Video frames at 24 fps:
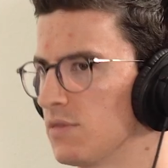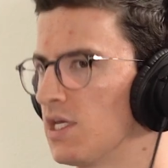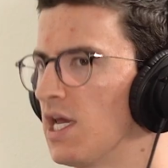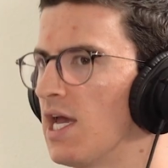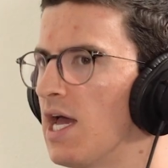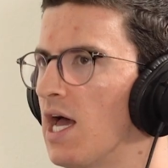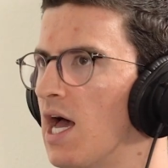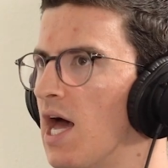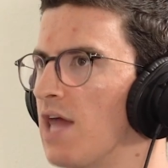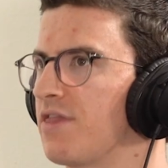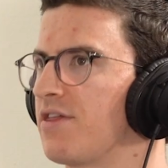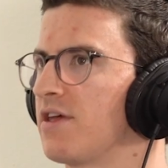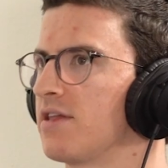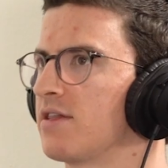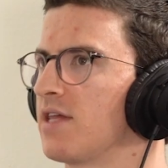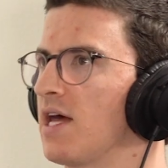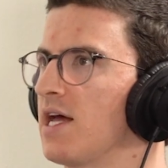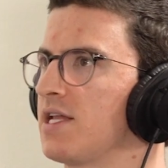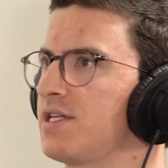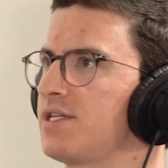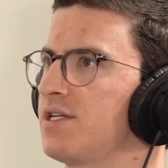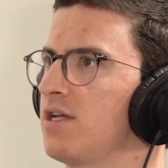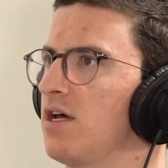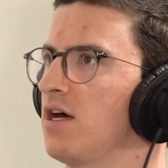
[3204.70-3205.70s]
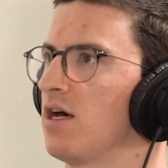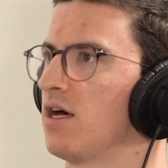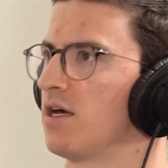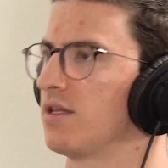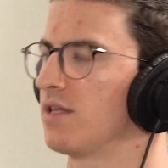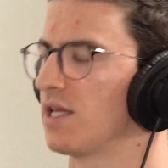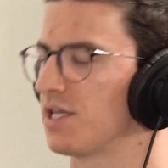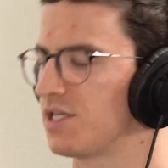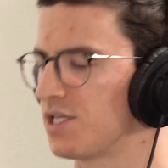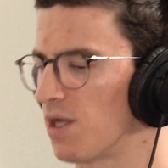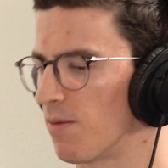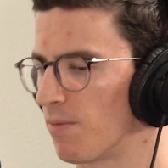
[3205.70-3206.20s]
Yeah, I think that's
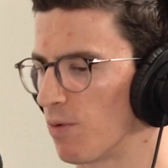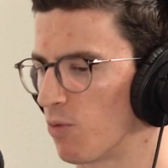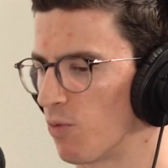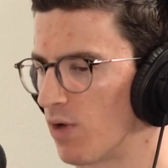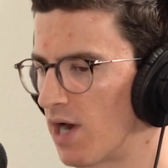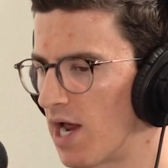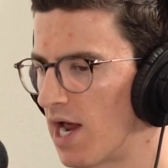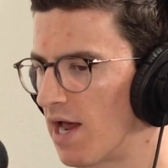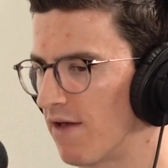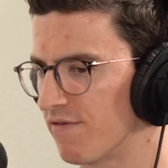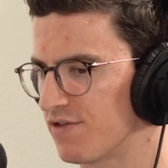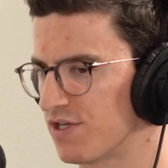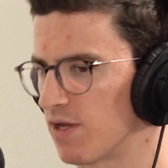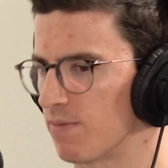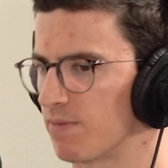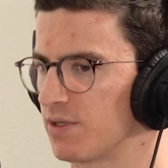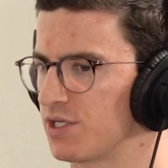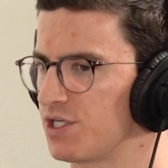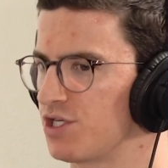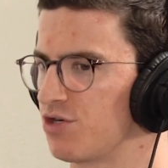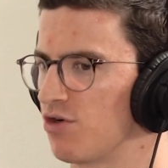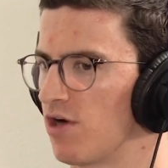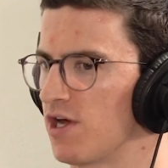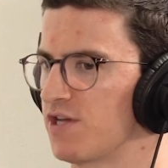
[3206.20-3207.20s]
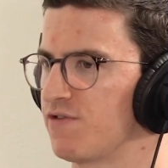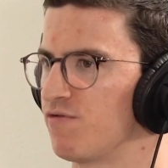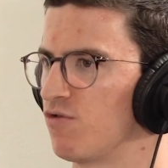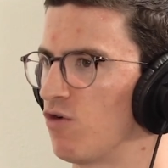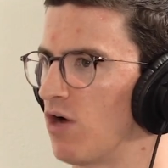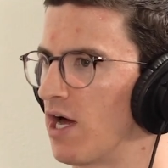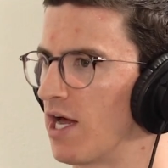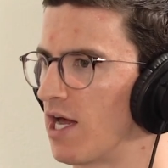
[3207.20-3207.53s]
something. When I have something stressful,